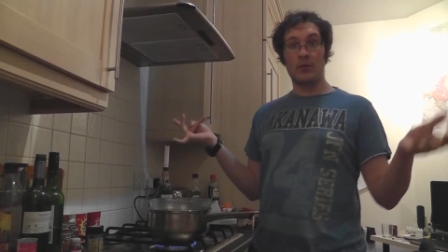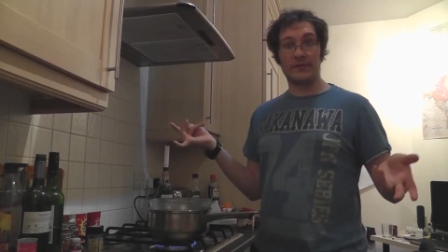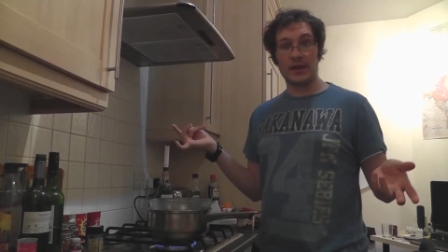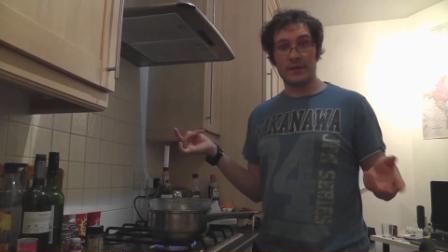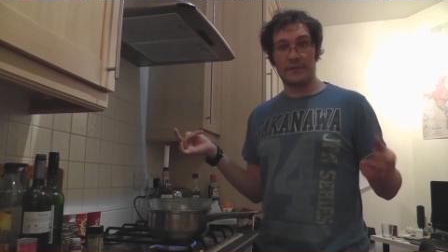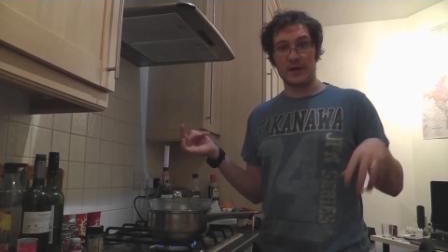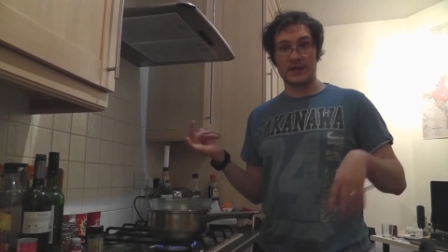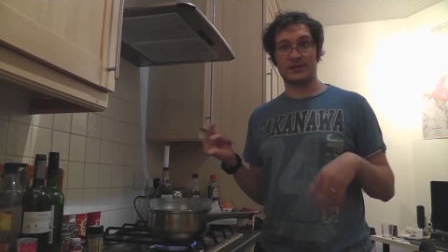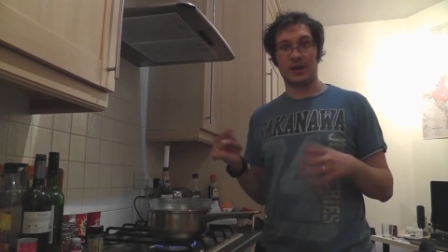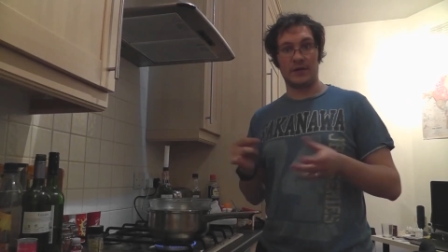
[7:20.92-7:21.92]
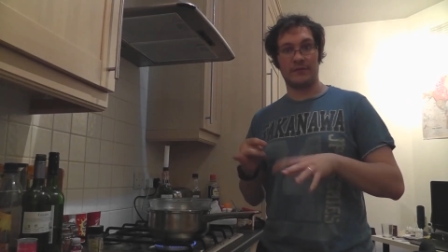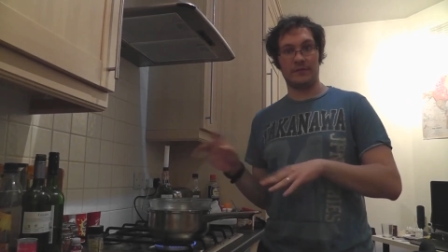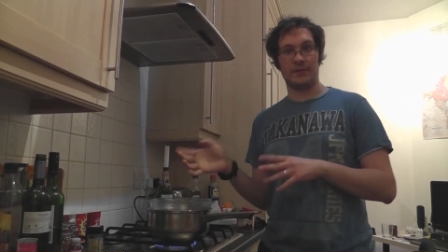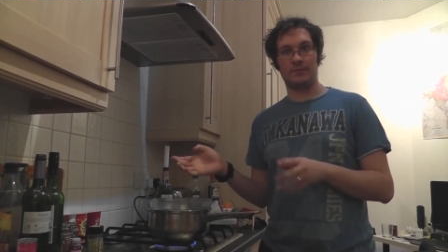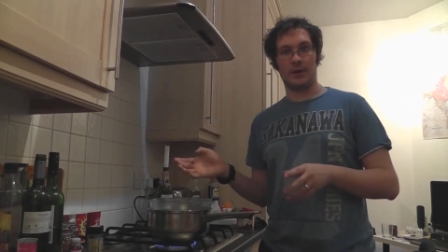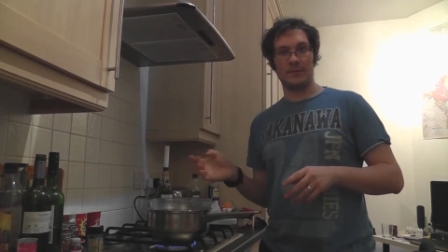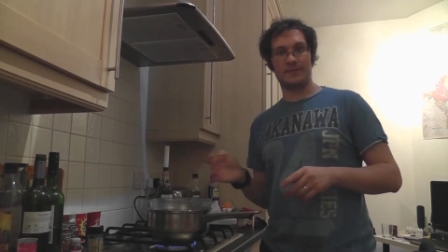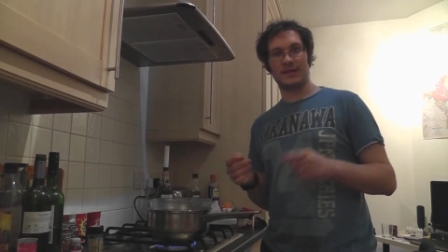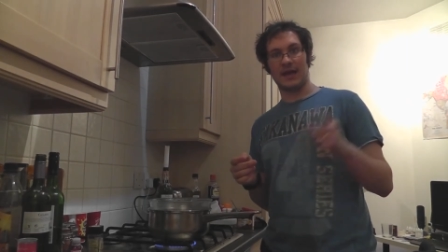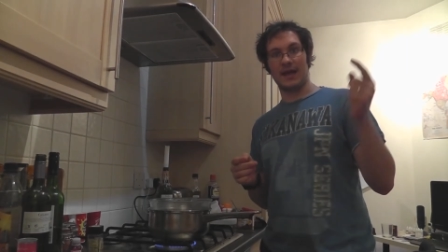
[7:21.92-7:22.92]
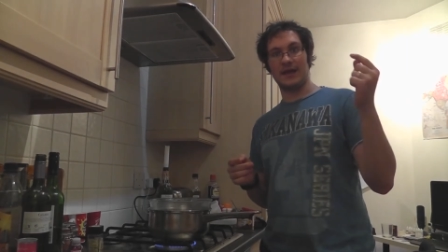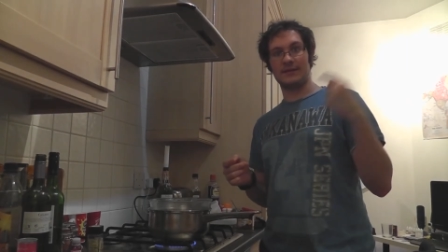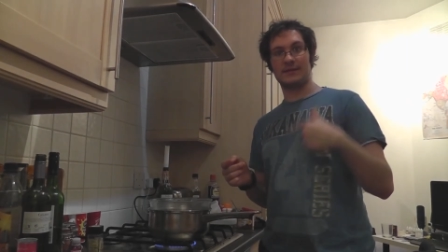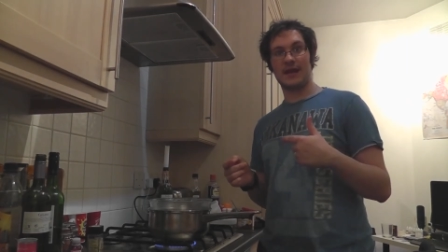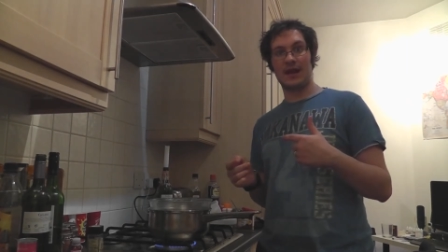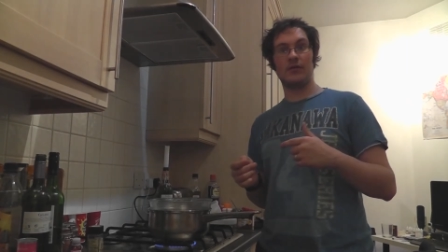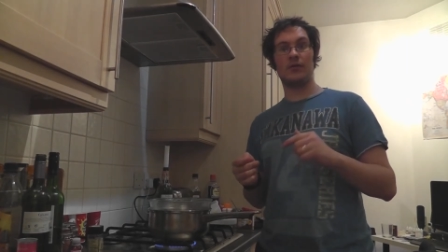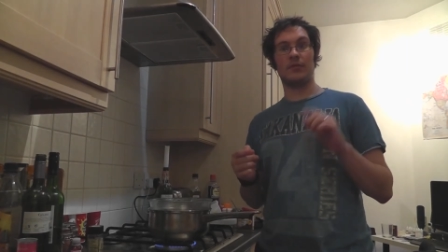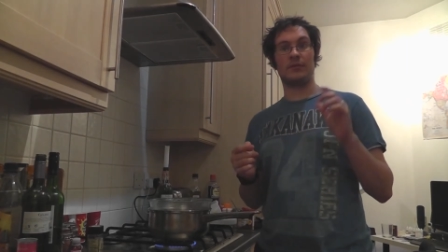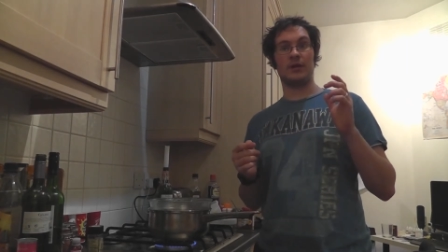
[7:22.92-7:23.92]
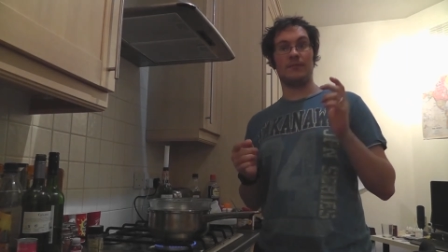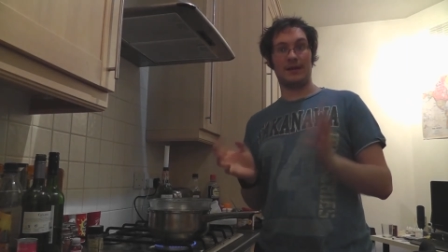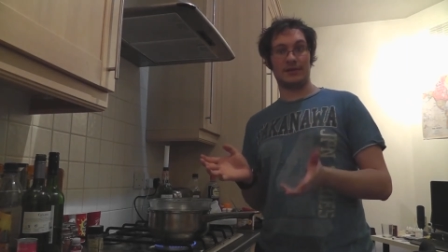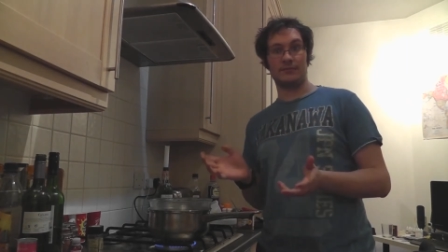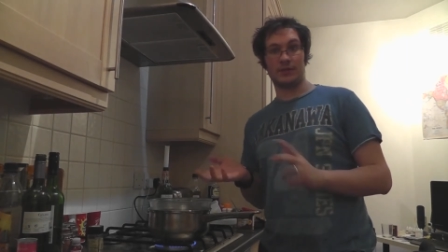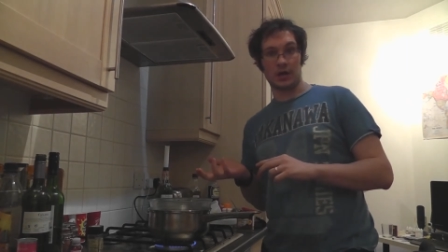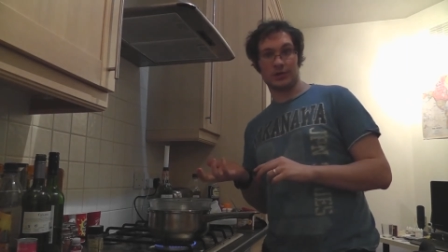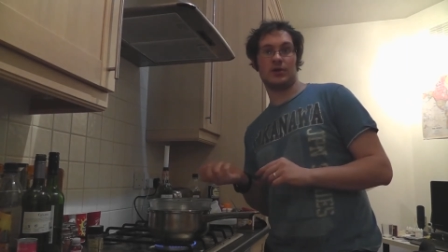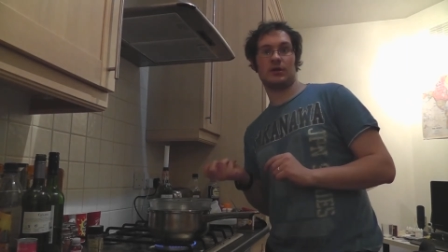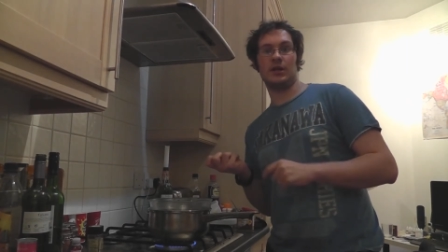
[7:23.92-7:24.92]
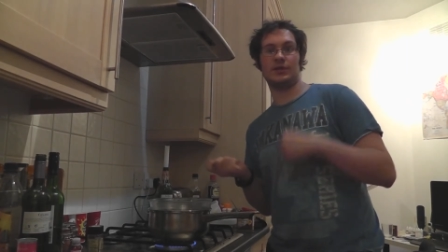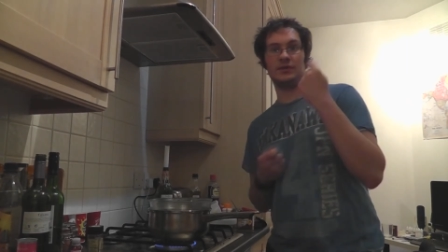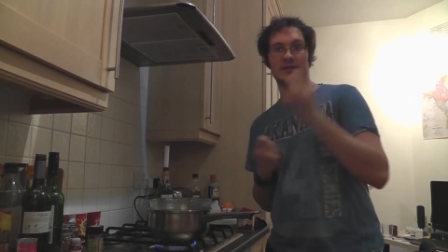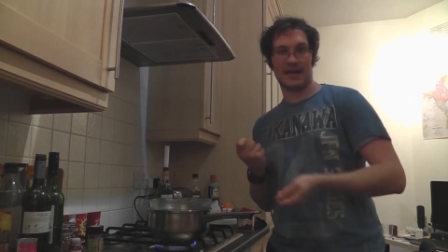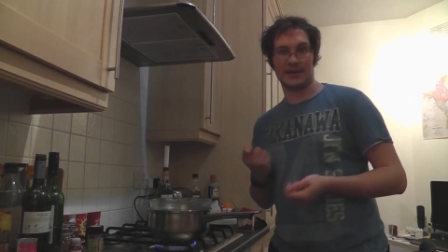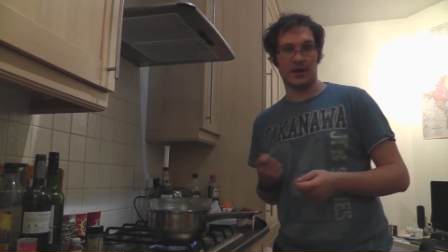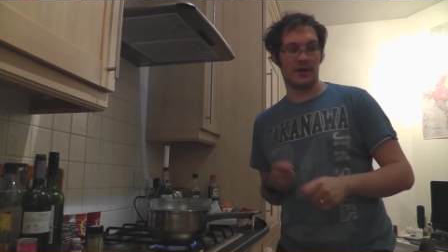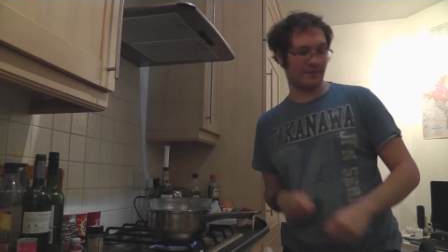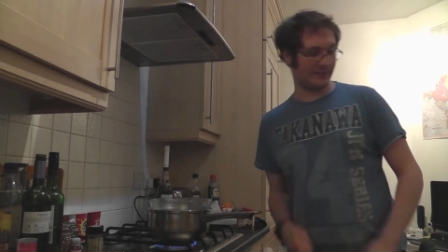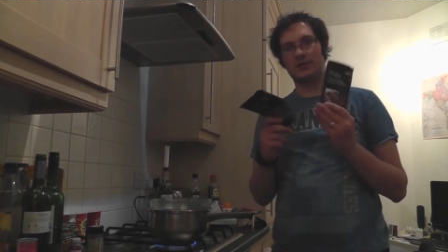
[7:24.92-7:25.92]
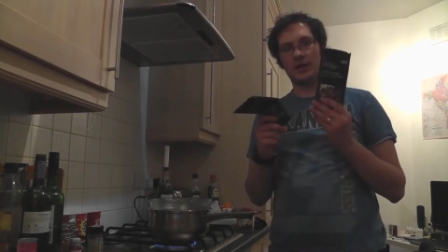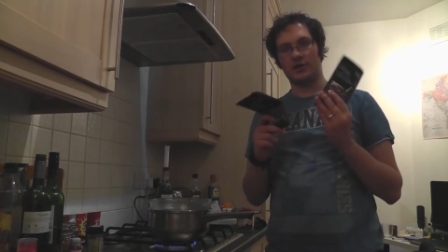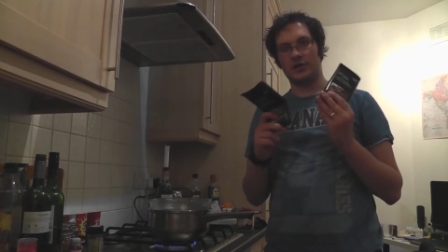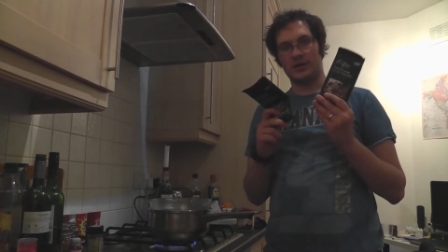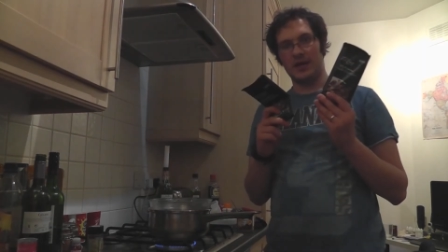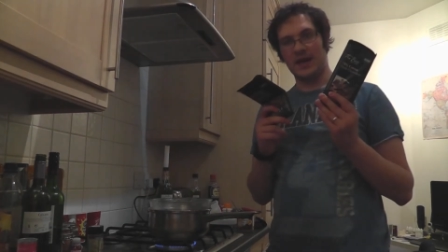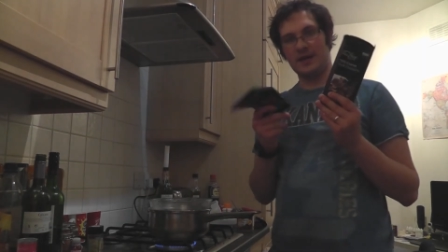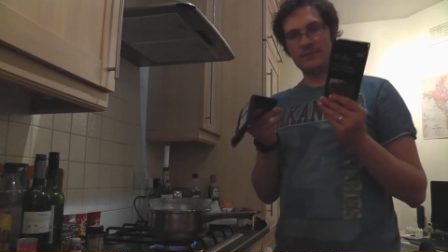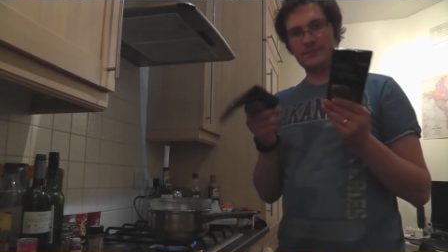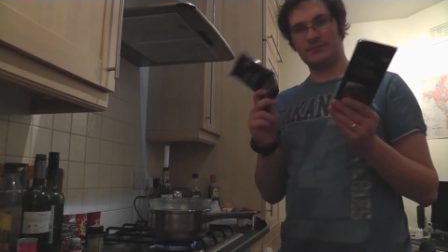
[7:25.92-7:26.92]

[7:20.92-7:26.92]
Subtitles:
We've done the first half of the pops, and now I'm going to melt some dark chocolate to do the second half. Dark chocolate here.